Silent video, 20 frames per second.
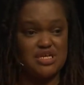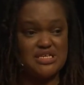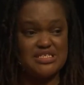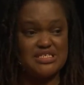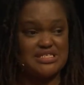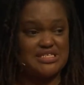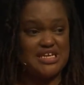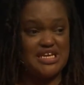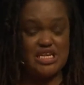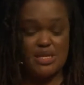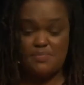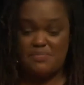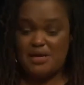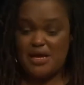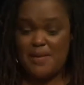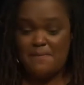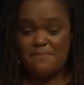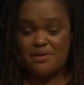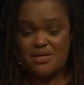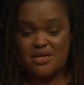need to be
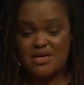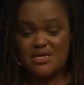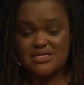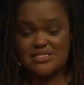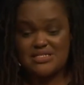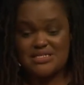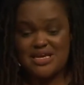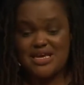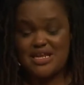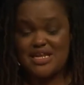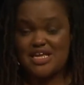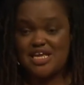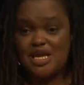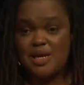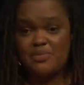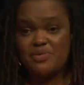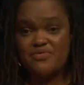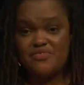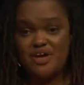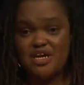plugged in and He
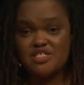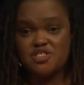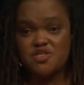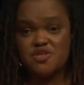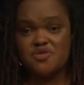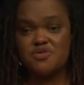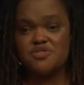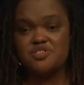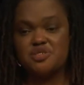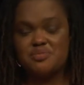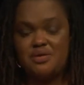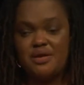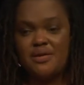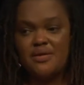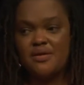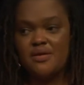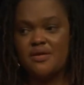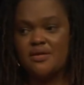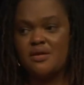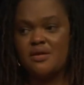provides the nourishment.
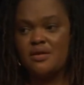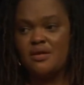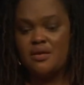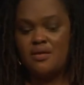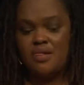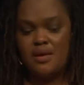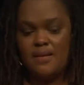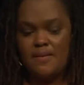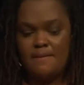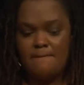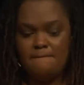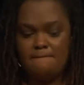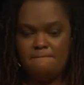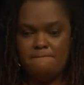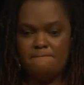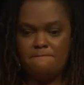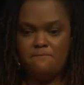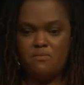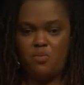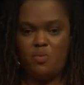
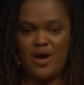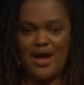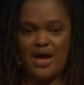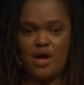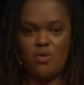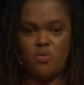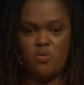Wow.